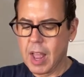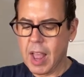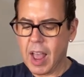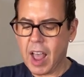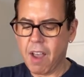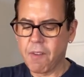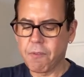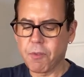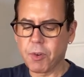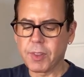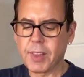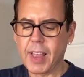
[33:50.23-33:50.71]

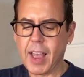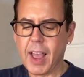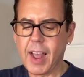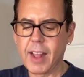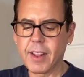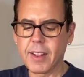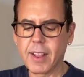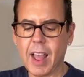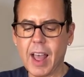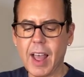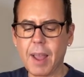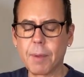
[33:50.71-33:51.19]
And for
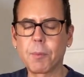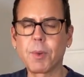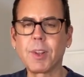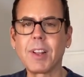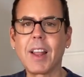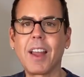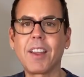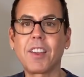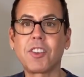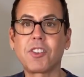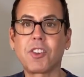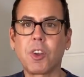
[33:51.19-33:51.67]
that, I'm
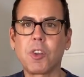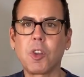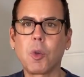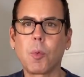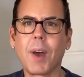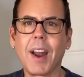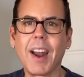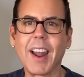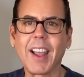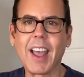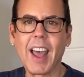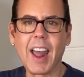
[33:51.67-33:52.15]
gonna show you
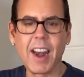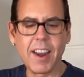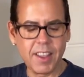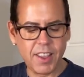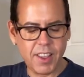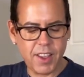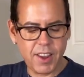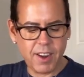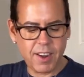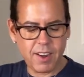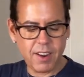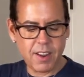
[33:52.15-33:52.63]
what I got in
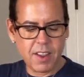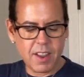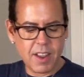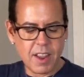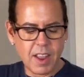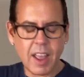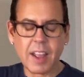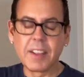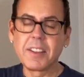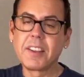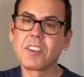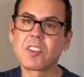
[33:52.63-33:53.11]
here.
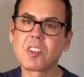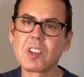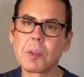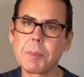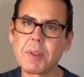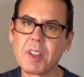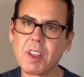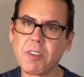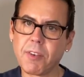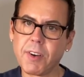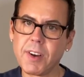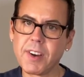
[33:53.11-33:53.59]
This is gonna
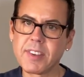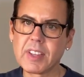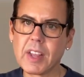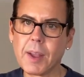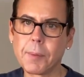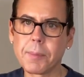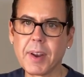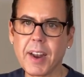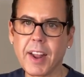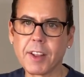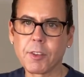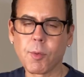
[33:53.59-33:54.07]
be the first
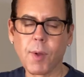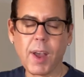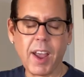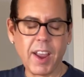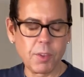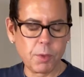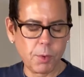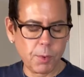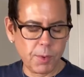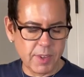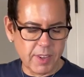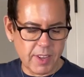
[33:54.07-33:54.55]
time that I
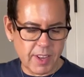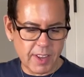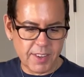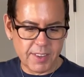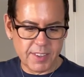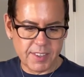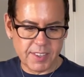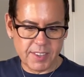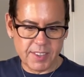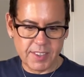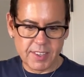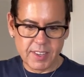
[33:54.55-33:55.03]
try doing
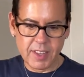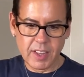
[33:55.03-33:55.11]
this.